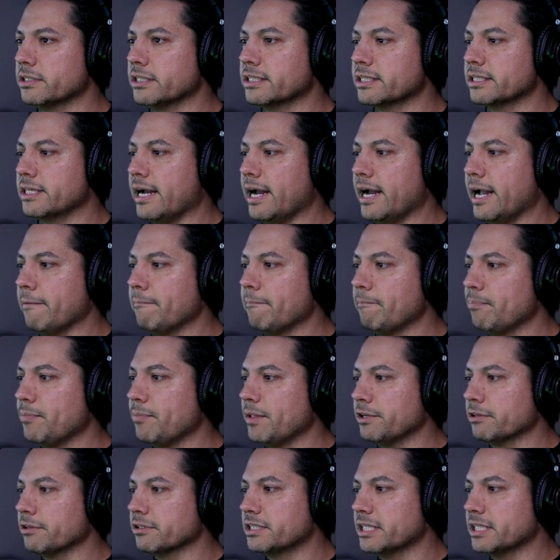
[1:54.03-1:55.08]
this guy,
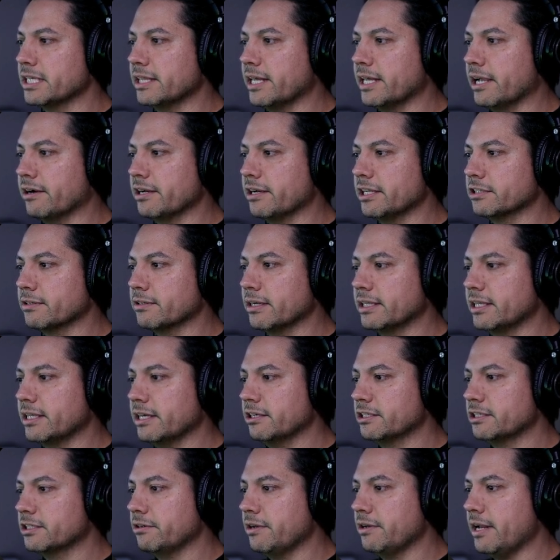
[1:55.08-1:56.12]
and you'll see there it is right
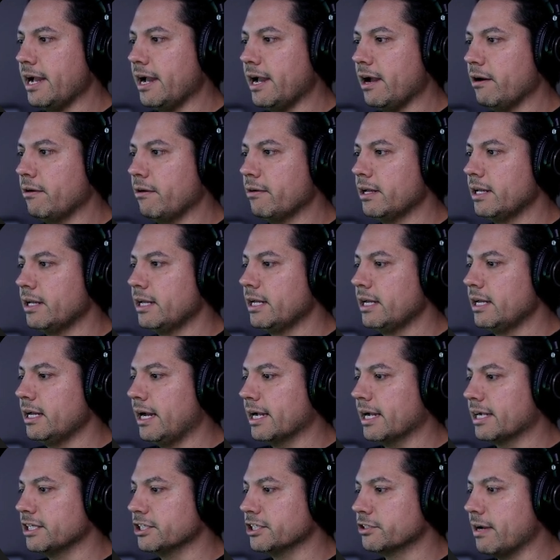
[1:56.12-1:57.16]
there. So now
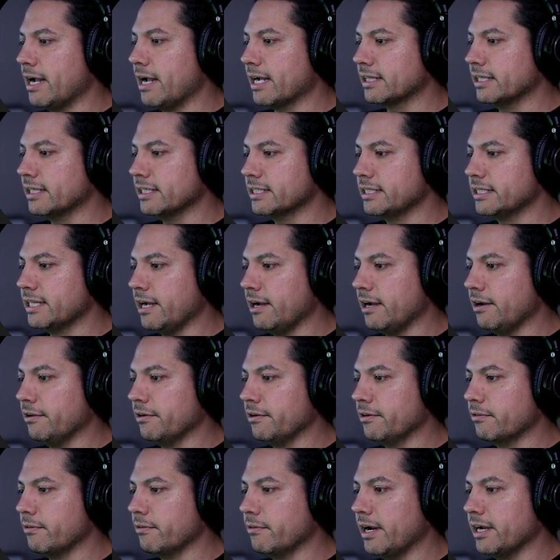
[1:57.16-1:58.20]
I can drag this
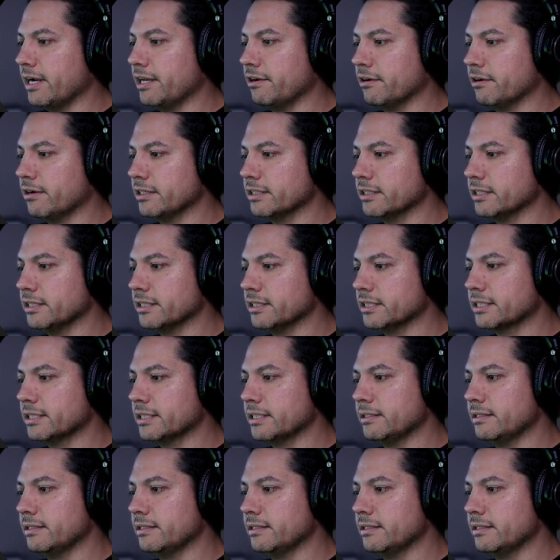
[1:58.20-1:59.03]
down right here onto this